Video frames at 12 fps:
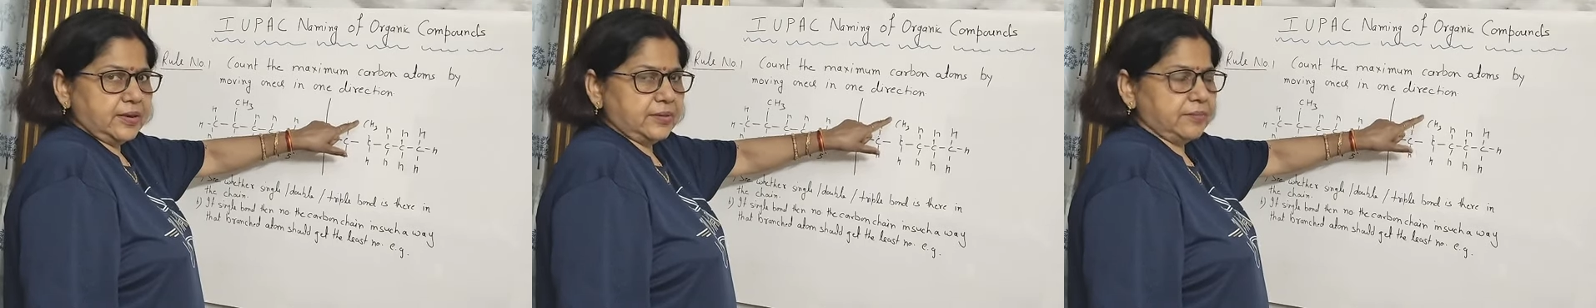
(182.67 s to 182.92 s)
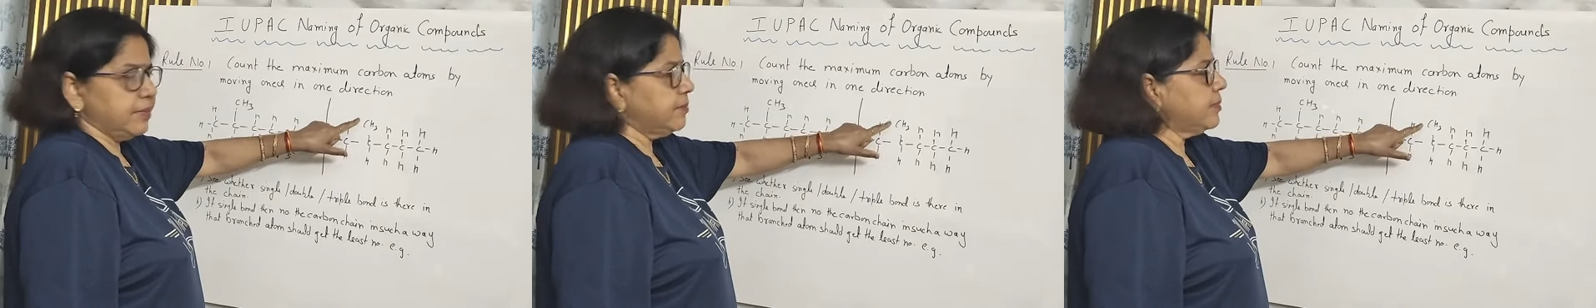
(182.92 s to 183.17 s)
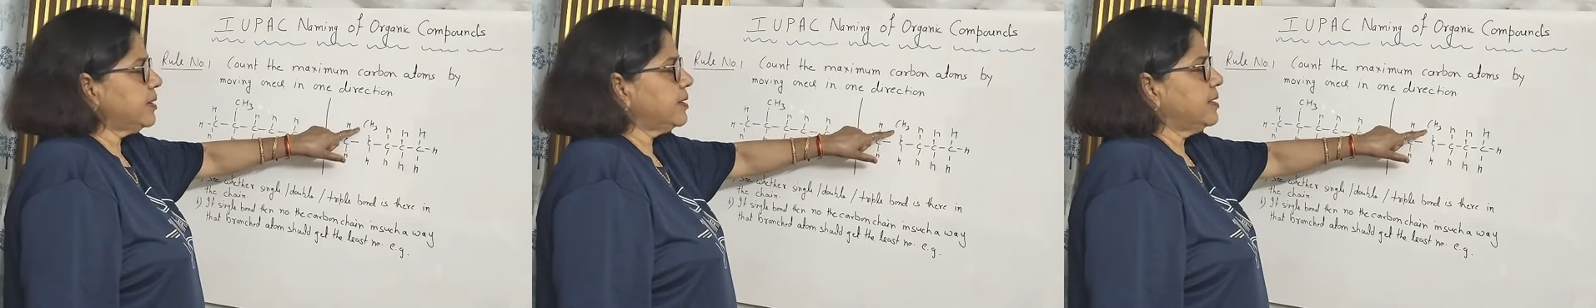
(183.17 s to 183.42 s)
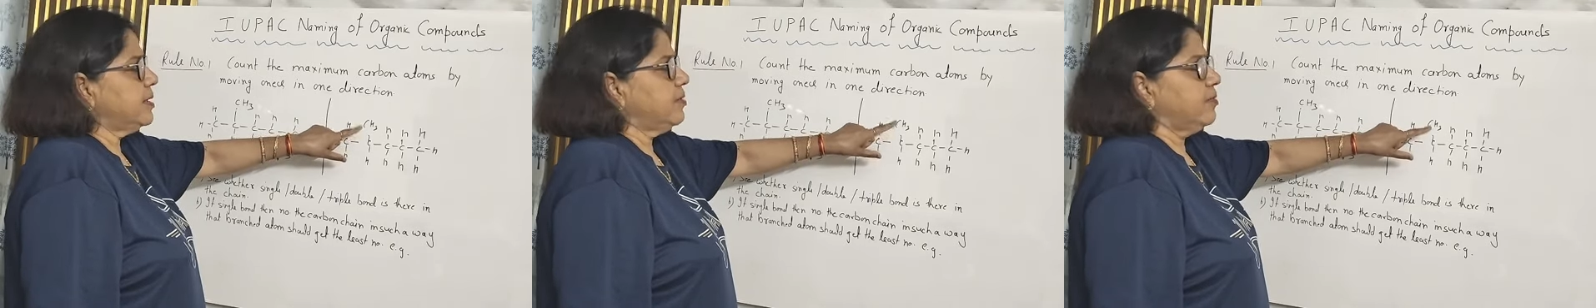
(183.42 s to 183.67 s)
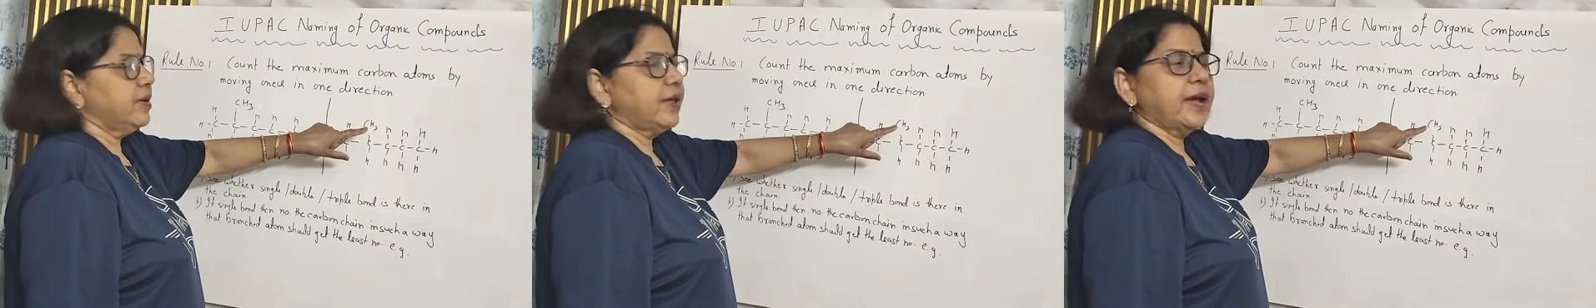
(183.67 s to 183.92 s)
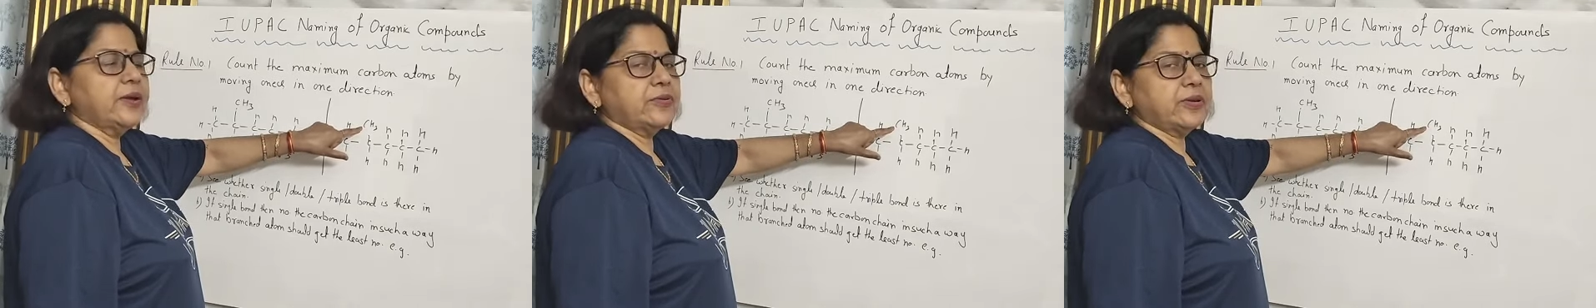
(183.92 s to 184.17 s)
Remember, one
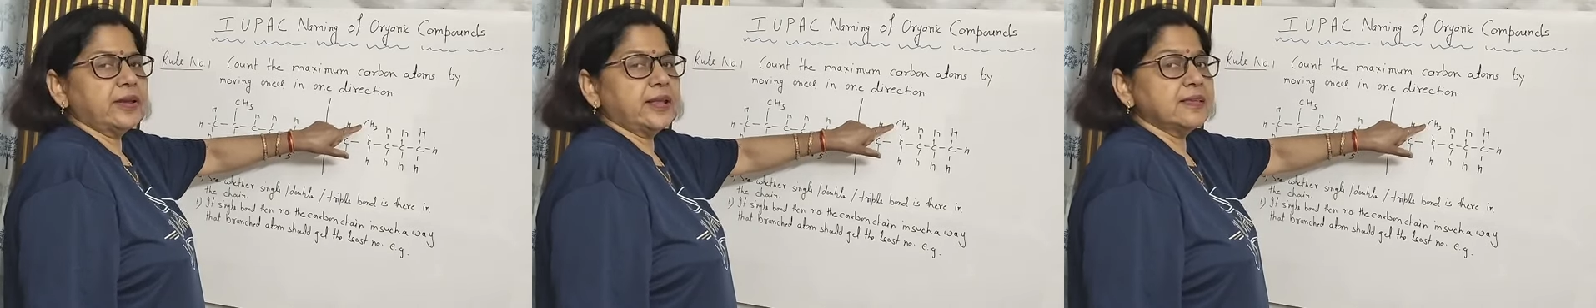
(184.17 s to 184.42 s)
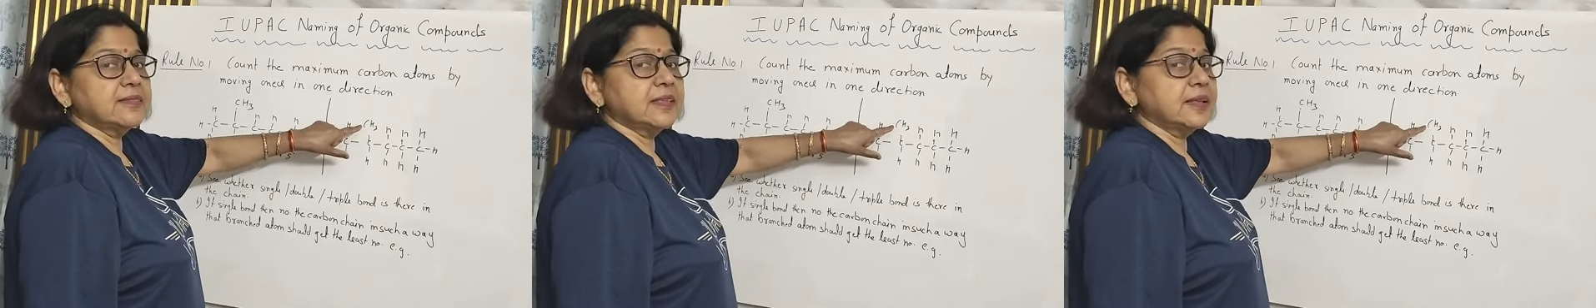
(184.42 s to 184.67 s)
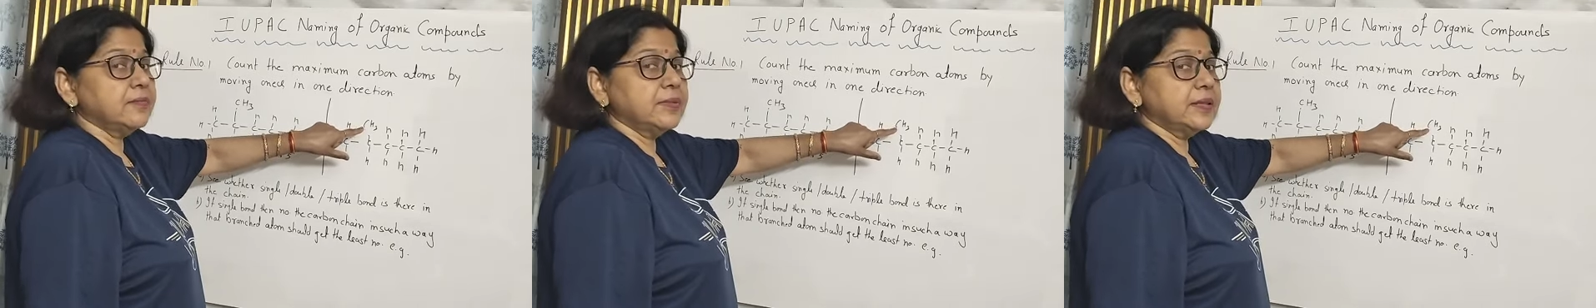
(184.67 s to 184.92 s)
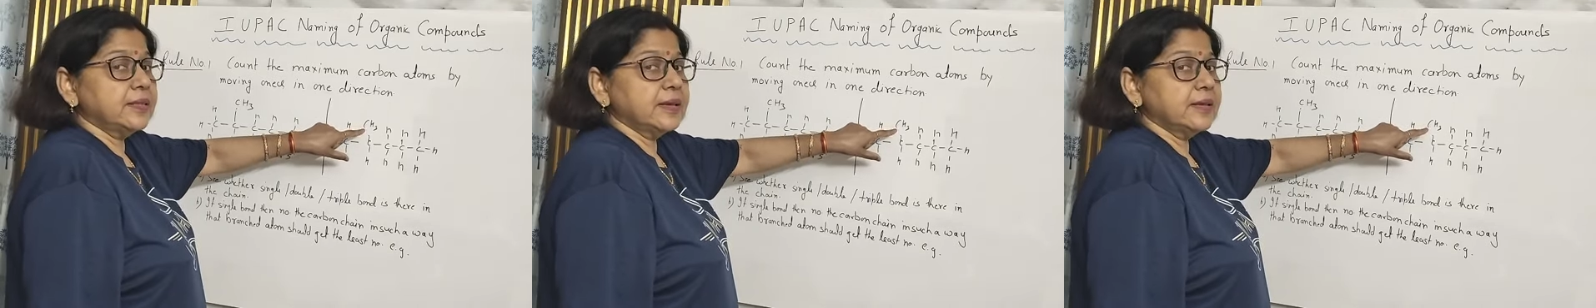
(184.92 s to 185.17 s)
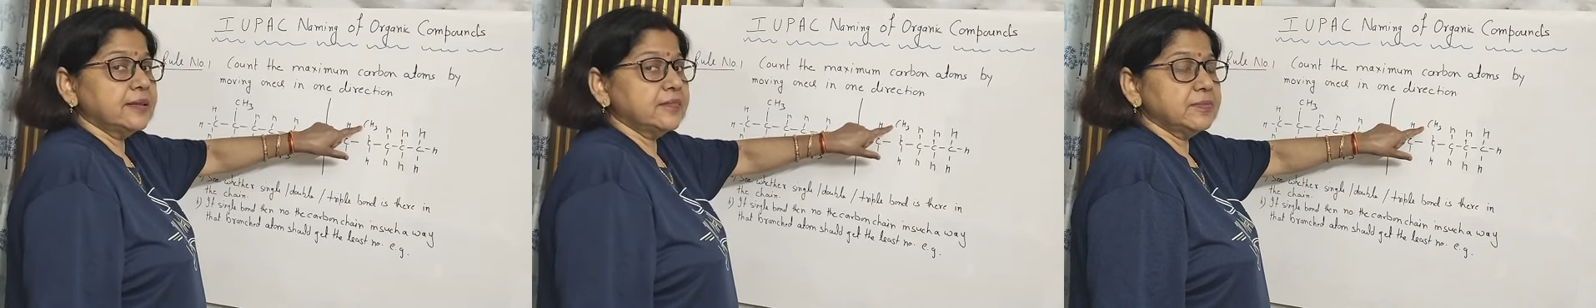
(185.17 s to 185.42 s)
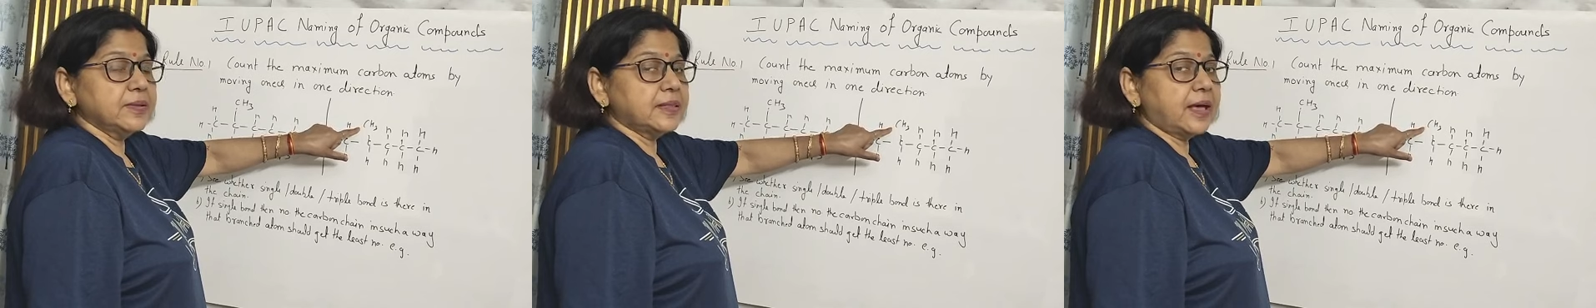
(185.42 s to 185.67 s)
hydrogen less than methane
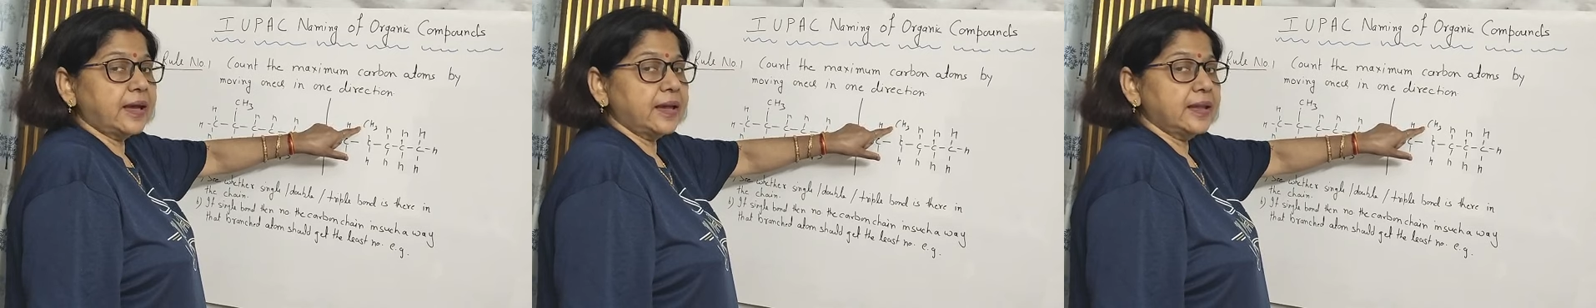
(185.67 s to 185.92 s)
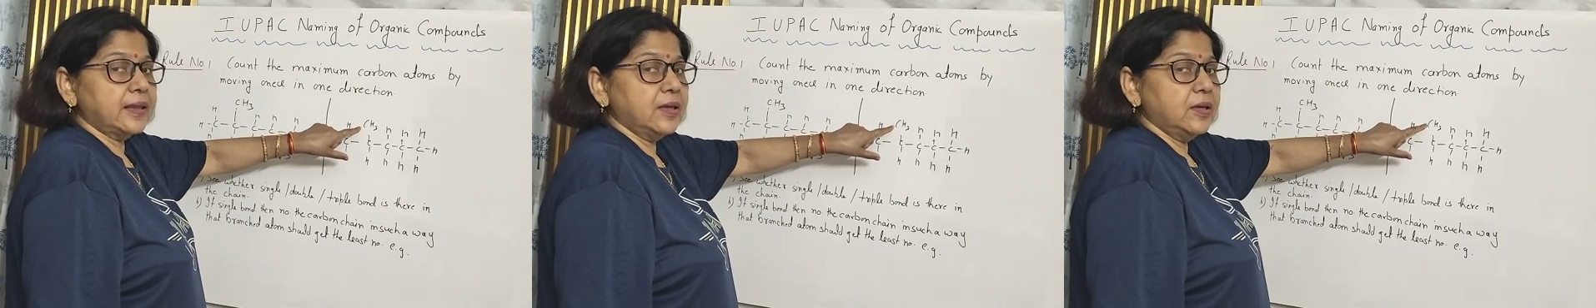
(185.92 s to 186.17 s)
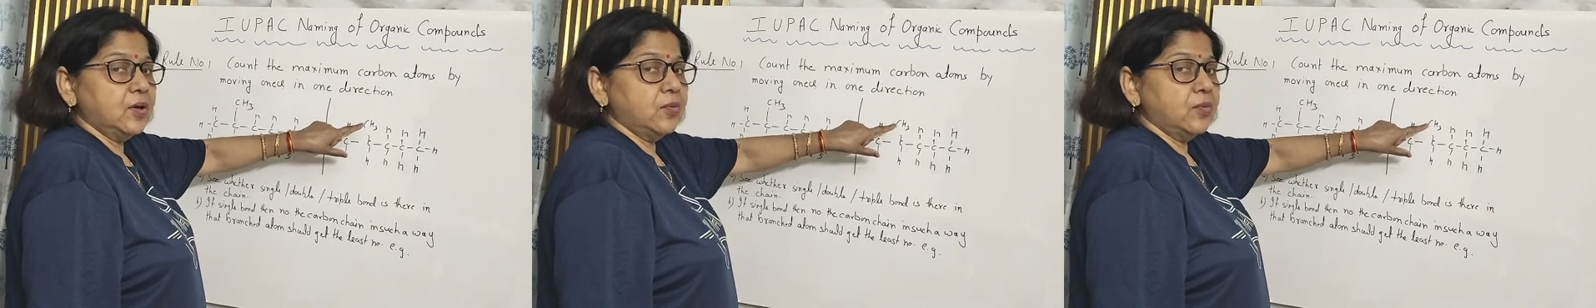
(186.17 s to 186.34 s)
is methyl,